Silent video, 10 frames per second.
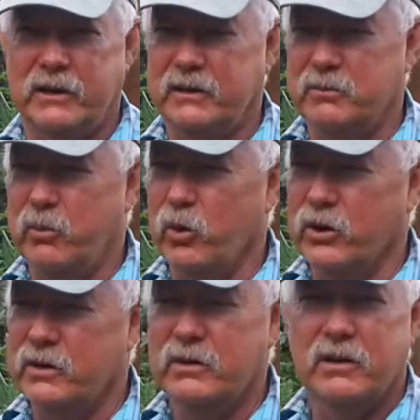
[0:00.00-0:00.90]
It
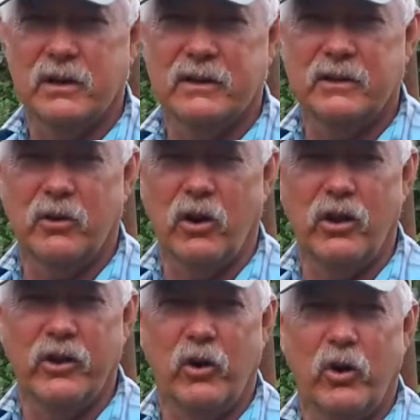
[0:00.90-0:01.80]
poured
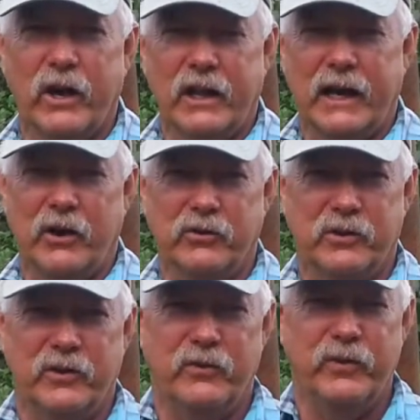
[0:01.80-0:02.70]
all the oil out
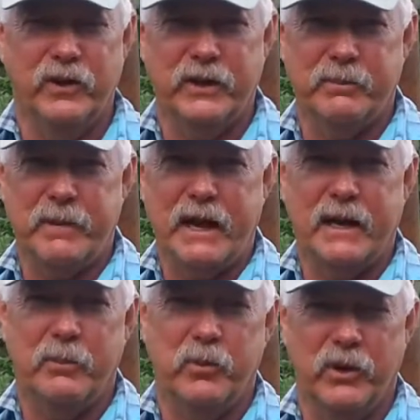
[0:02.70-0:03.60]
and filled it back
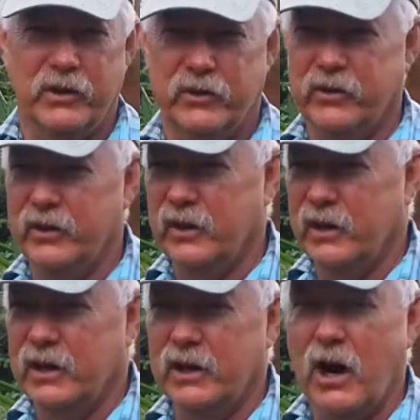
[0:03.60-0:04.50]
up with
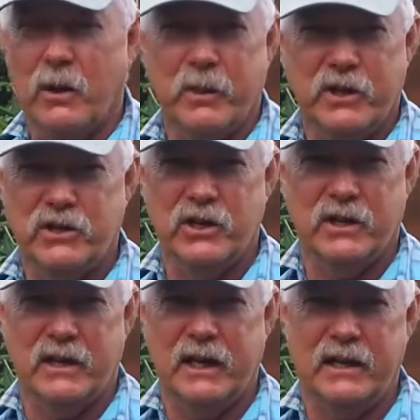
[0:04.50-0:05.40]
garbage
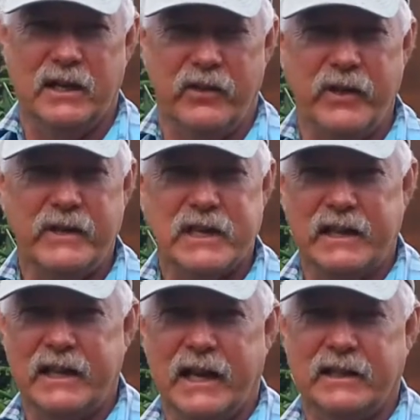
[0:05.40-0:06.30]
and things
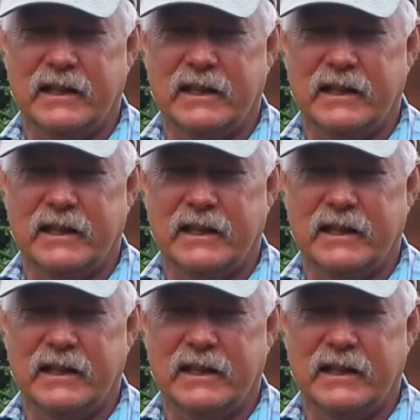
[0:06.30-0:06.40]
like that.